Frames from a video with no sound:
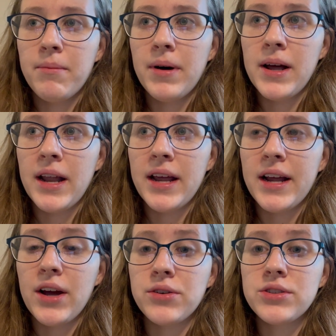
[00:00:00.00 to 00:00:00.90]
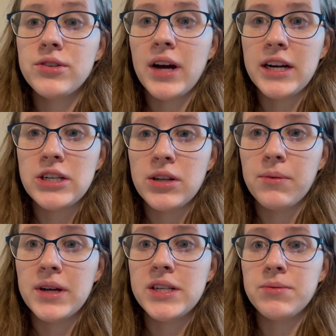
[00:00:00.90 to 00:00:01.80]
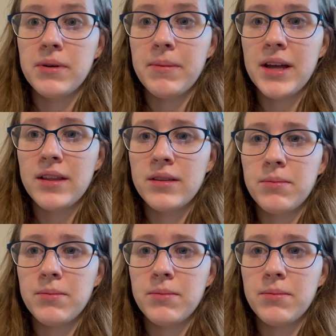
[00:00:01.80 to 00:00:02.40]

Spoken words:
And I also actually went swimming in